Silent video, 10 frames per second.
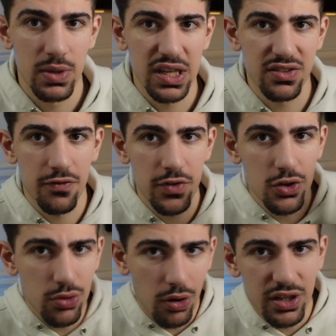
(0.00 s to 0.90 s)
Because if
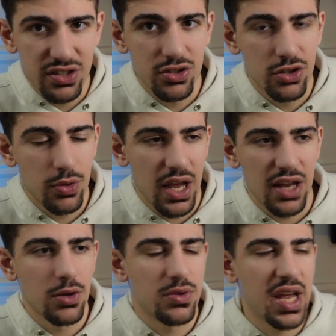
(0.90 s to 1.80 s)
you don't listen to it
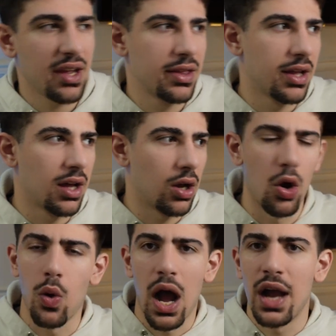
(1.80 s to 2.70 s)
and you take the,
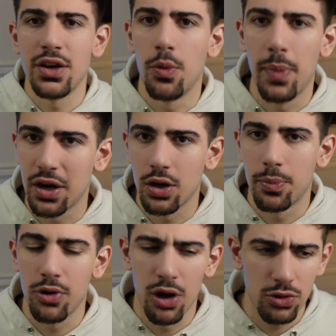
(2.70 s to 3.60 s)
oh, I know better
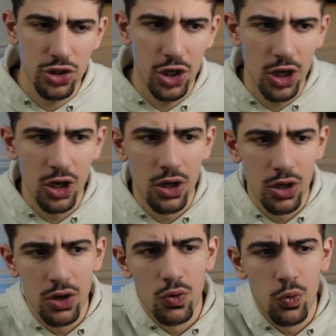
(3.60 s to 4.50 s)
approach,
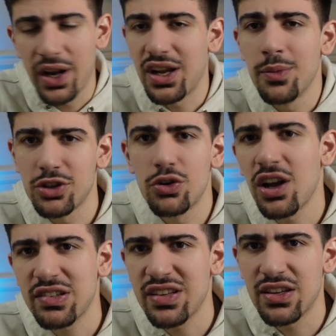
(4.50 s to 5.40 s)
what it comes
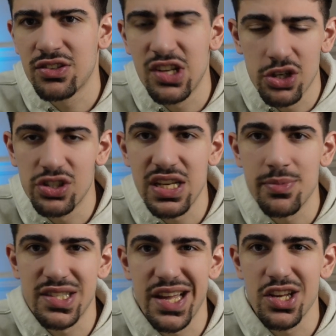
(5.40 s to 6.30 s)
across as to your
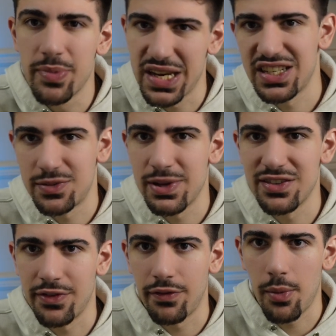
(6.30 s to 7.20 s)
team is that you're being
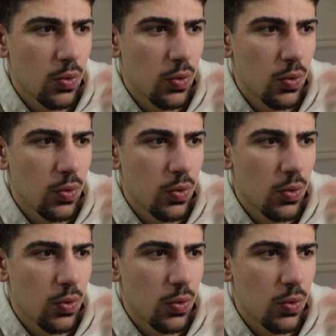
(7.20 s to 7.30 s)
dismissive of them.